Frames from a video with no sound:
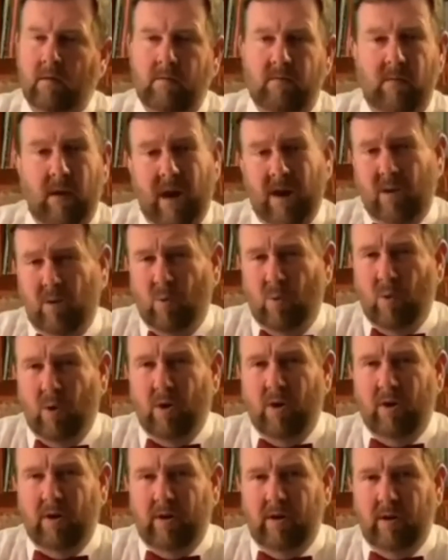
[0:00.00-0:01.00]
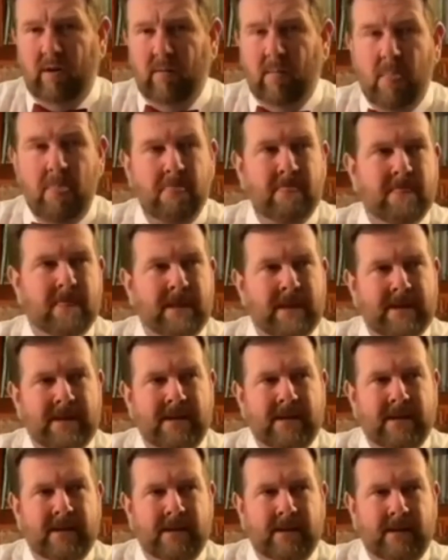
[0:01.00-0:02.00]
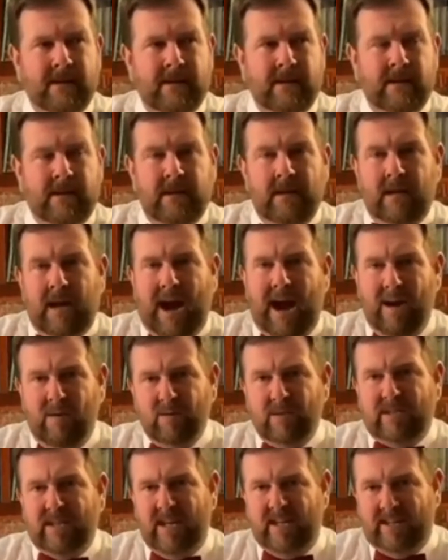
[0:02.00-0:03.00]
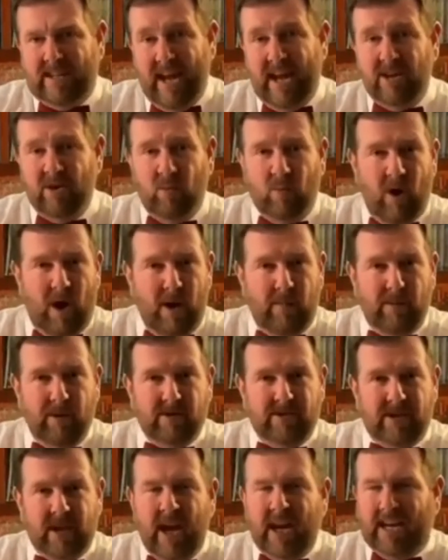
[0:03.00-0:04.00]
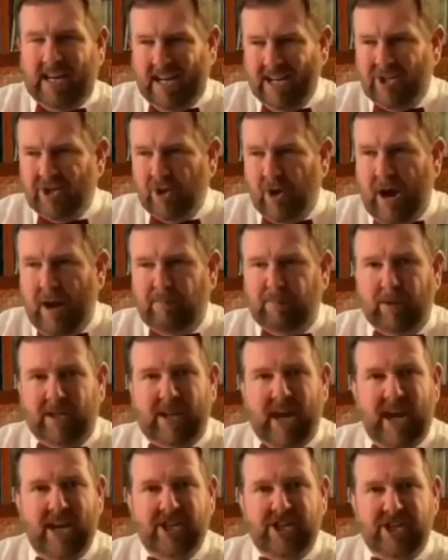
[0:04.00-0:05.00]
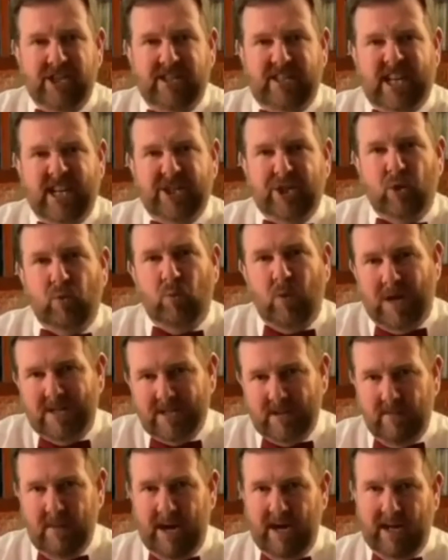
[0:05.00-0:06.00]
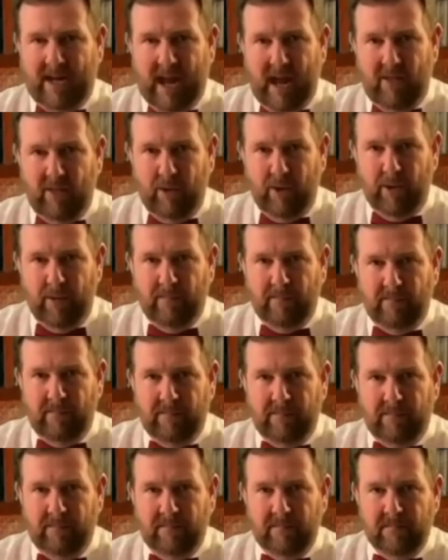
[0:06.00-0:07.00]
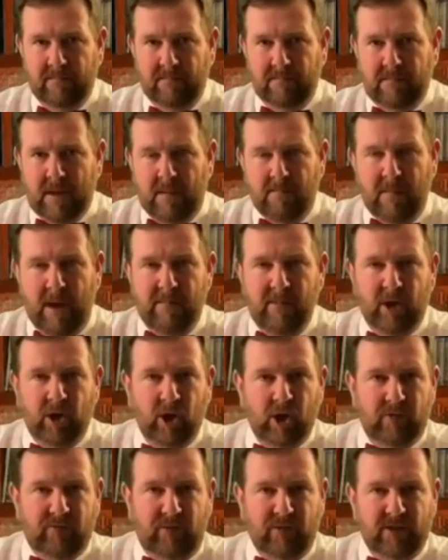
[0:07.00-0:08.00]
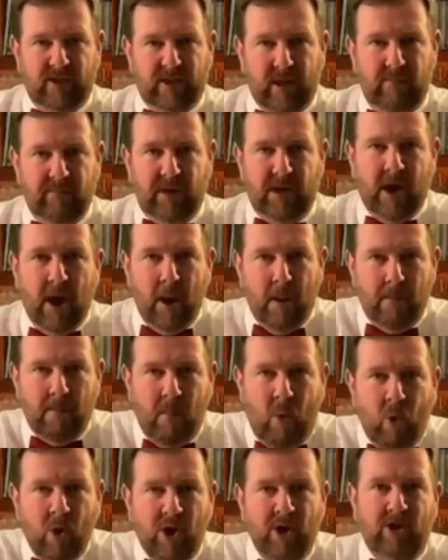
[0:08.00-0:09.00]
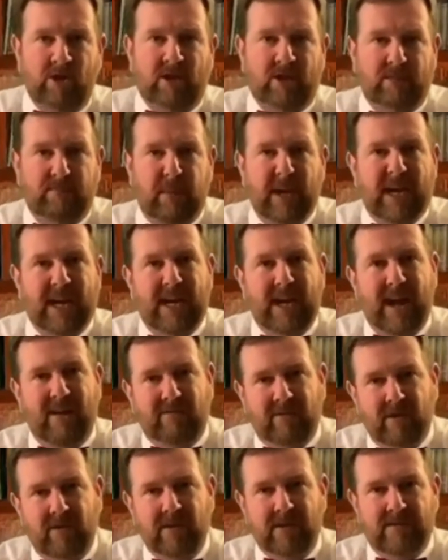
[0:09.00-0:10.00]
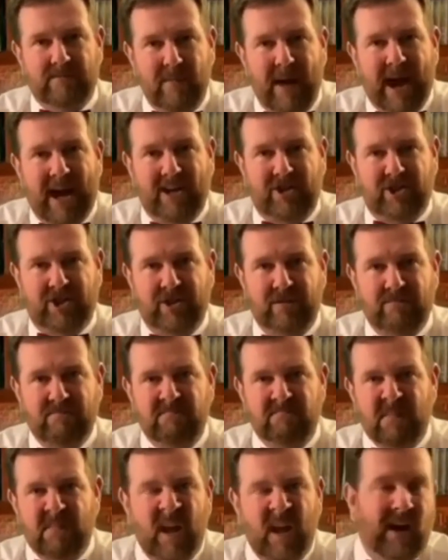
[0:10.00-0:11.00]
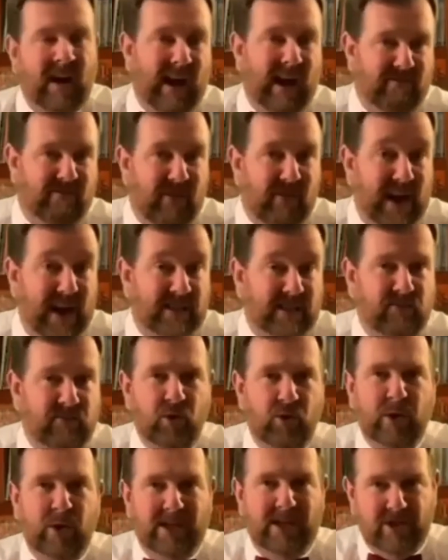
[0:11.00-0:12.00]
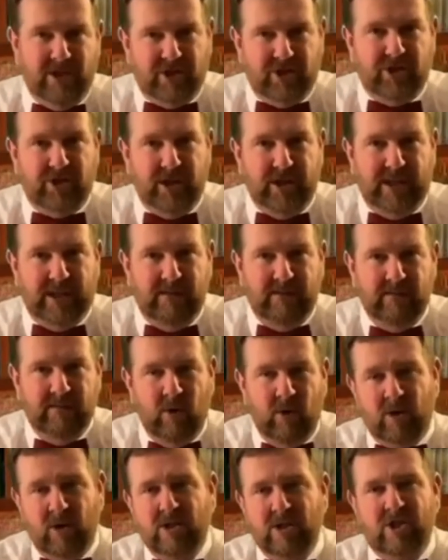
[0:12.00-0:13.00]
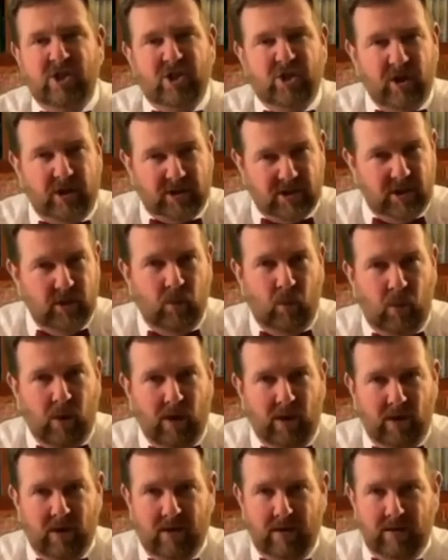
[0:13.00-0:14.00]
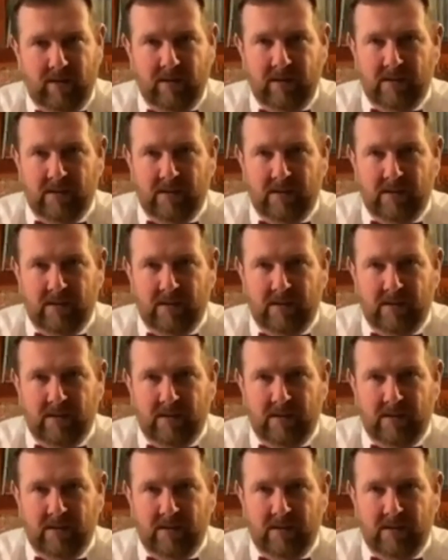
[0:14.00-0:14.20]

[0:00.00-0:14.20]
Final word? I would say, Daniel Roberts, get your applications, get your resume together. Maybe look for something more your speed after this match, like fast food industry or construction work.